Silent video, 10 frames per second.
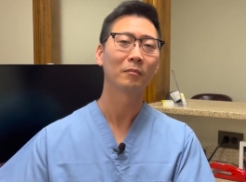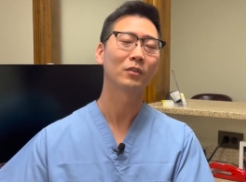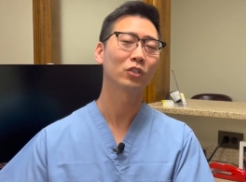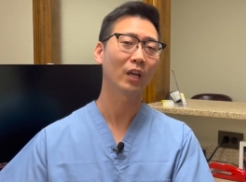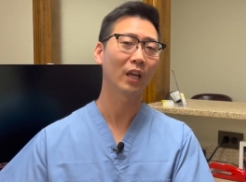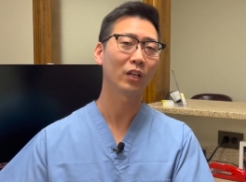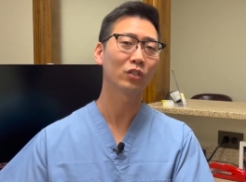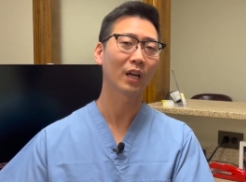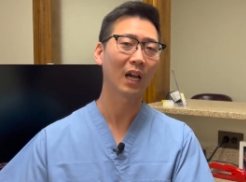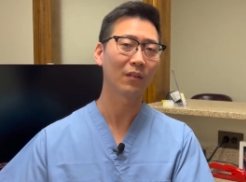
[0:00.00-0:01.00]
change
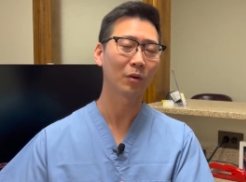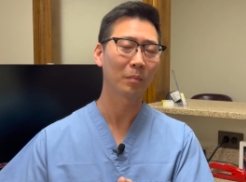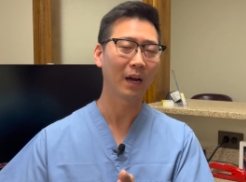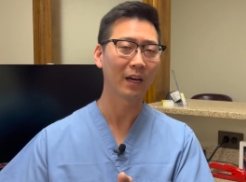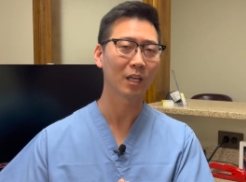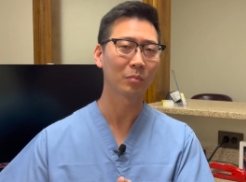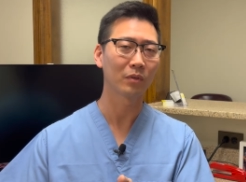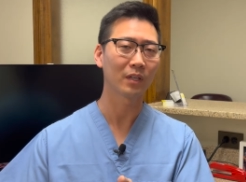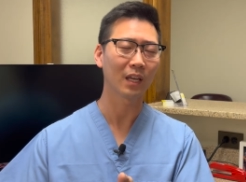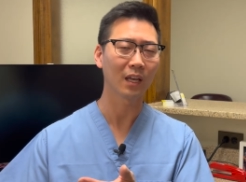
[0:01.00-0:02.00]
out of your
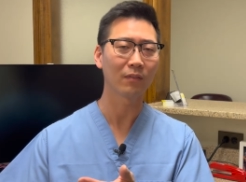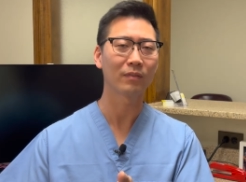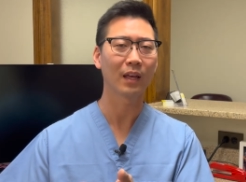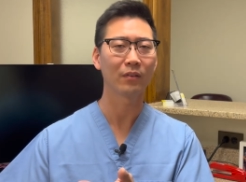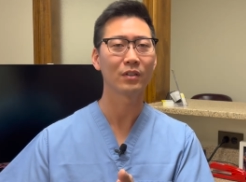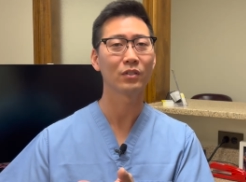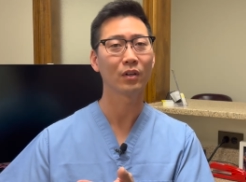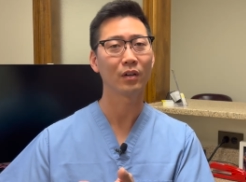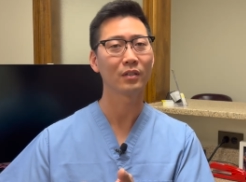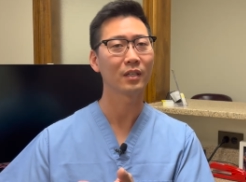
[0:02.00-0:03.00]
pocketbook if that
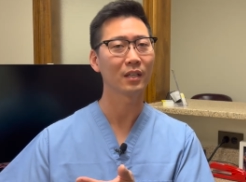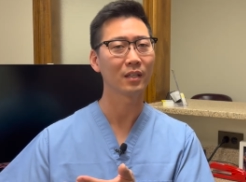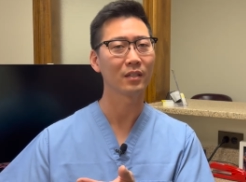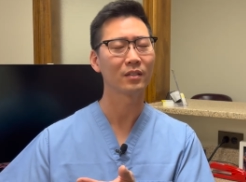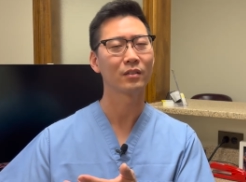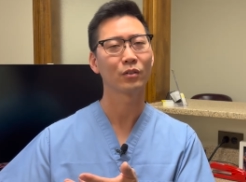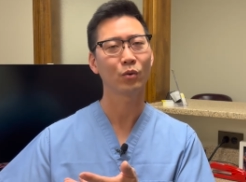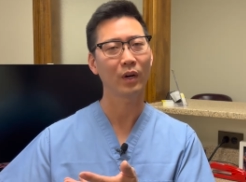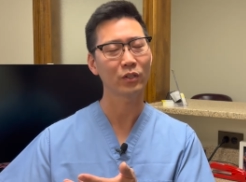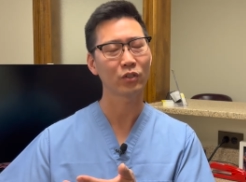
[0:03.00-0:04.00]
result is
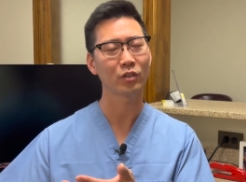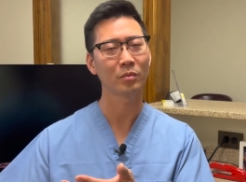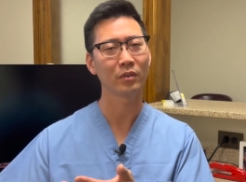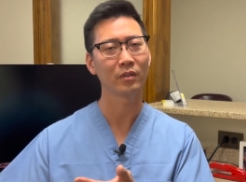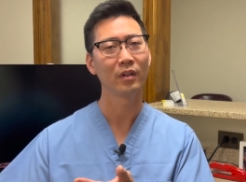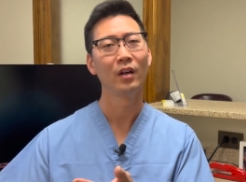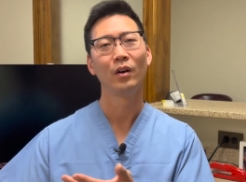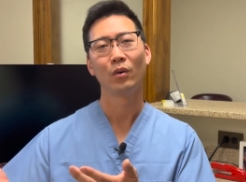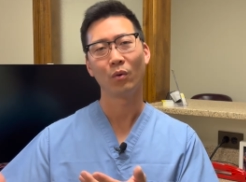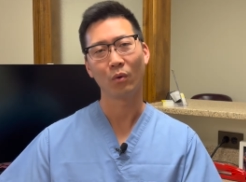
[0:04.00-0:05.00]
questionable
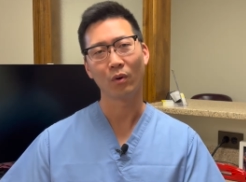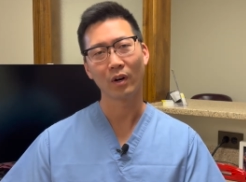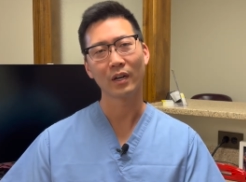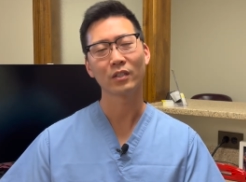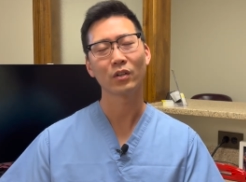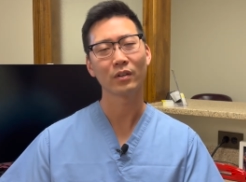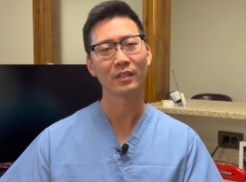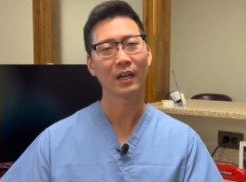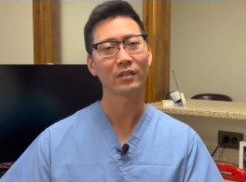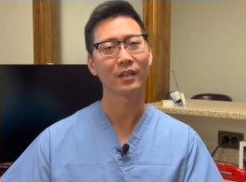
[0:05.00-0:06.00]
or turns
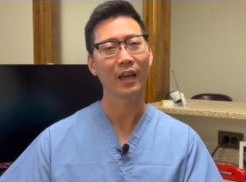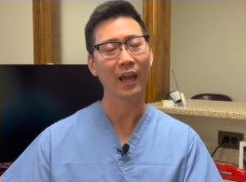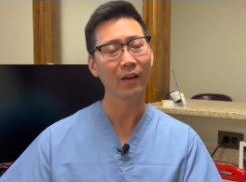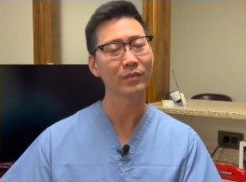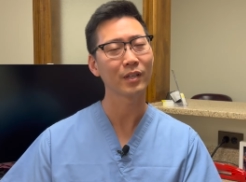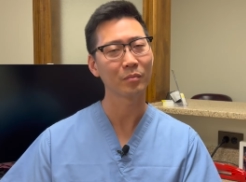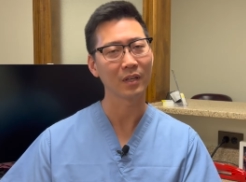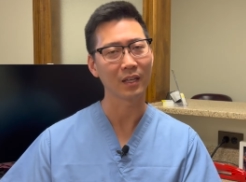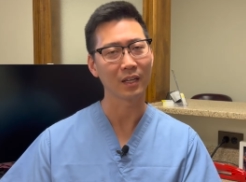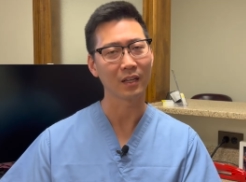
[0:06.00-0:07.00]
out to have
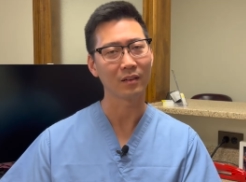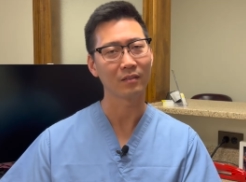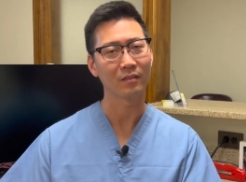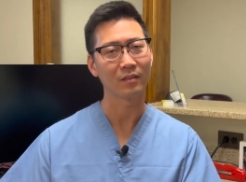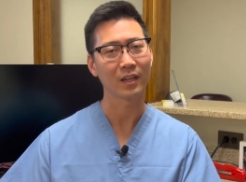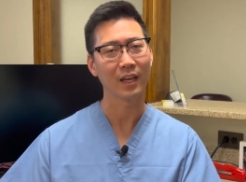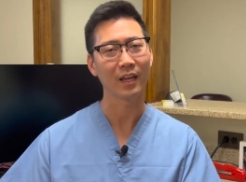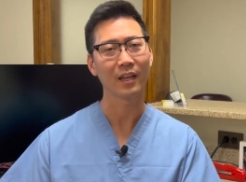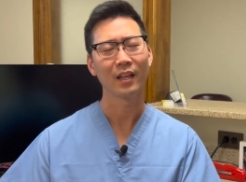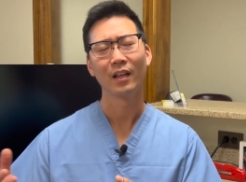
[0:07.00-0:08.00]
something in it,
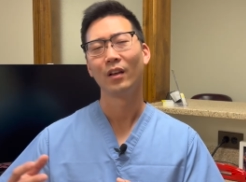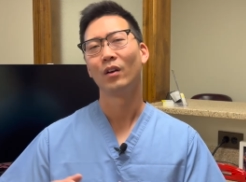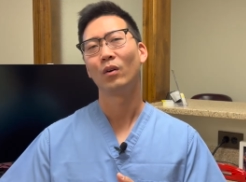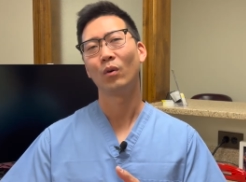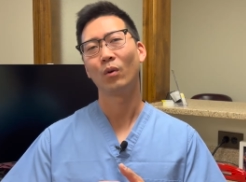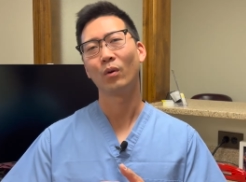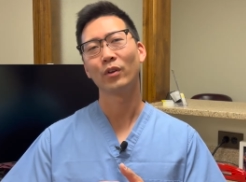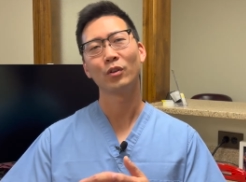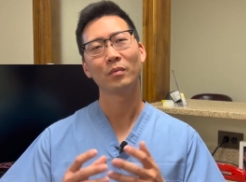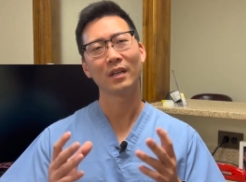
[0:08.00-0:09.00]
okay? Or
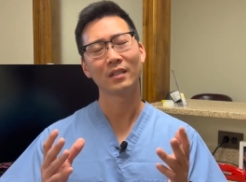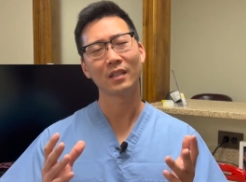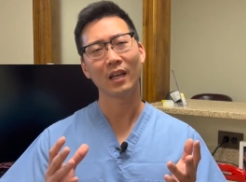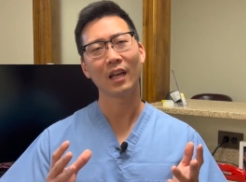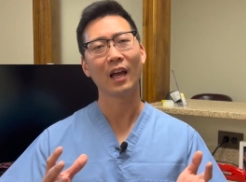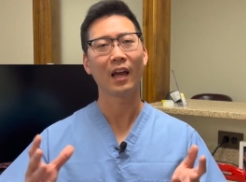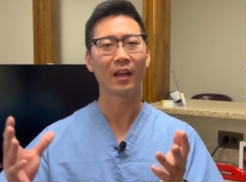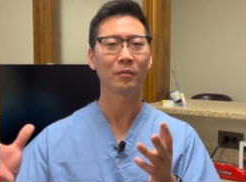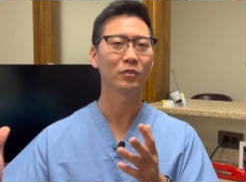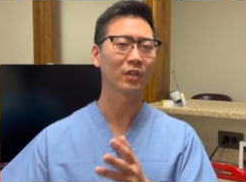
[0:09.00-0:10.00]
you may say,
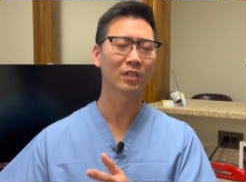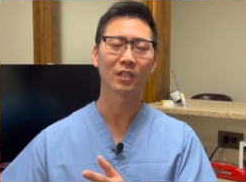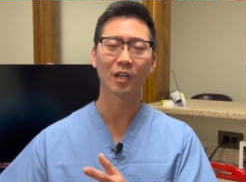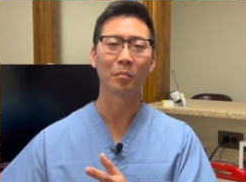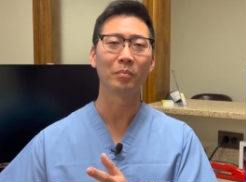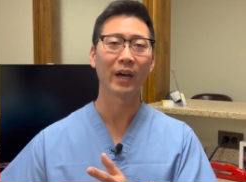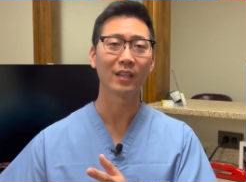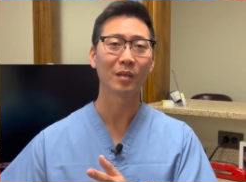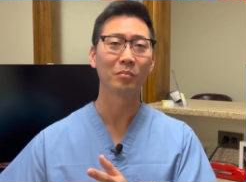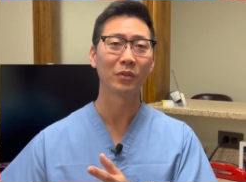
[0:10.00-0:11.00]
I'm just gonna
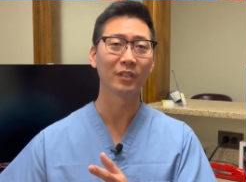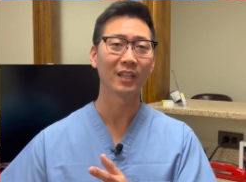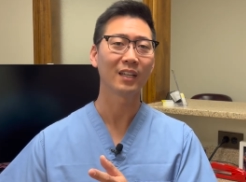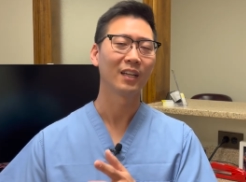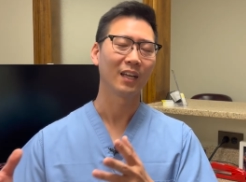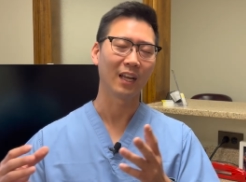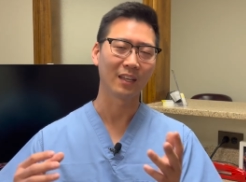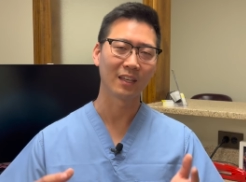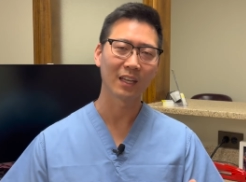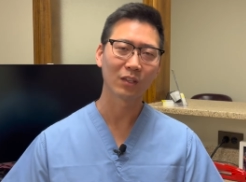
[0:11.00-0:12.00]
bite the bullet
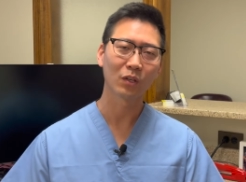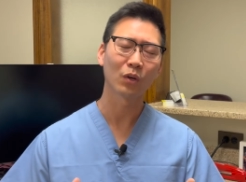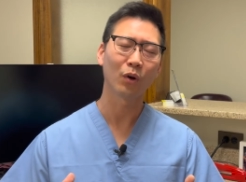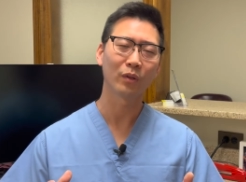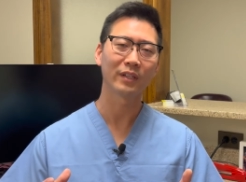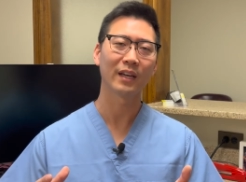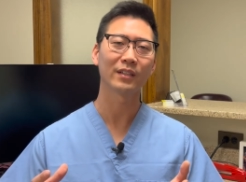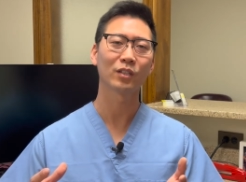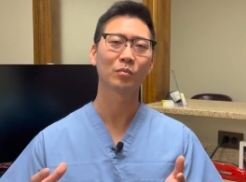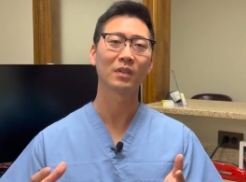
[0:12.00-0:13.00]
and get the
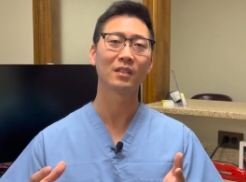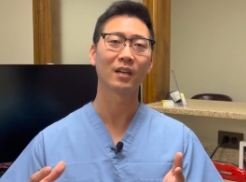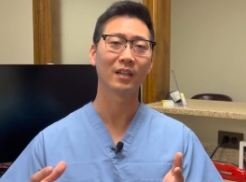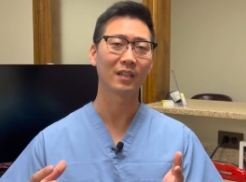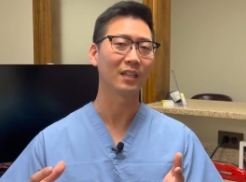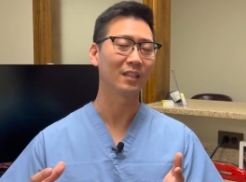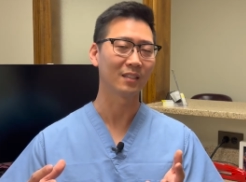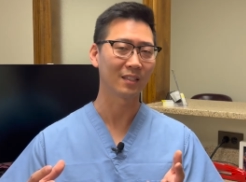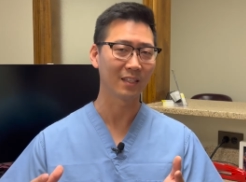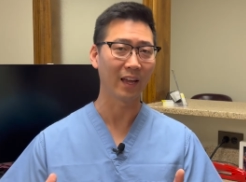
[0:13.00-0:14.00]
colonoscopy done
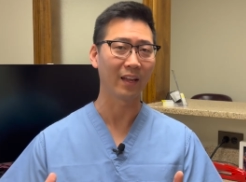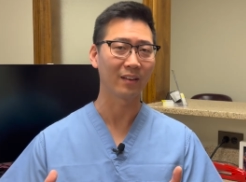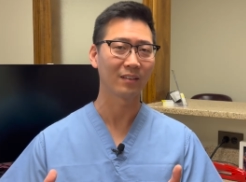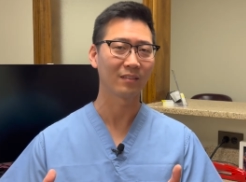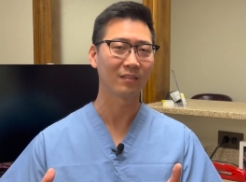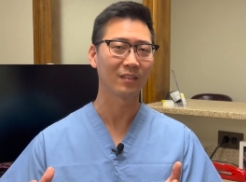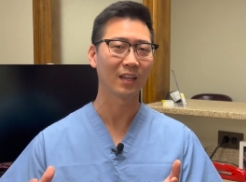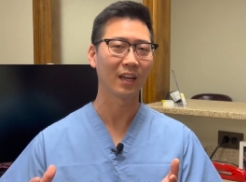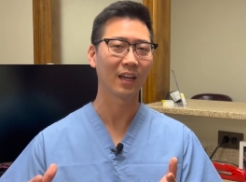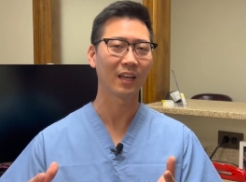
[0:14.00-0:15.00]
instead
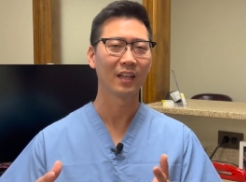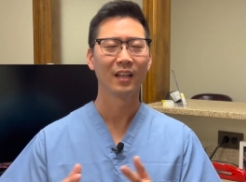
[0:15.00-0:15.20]
okay?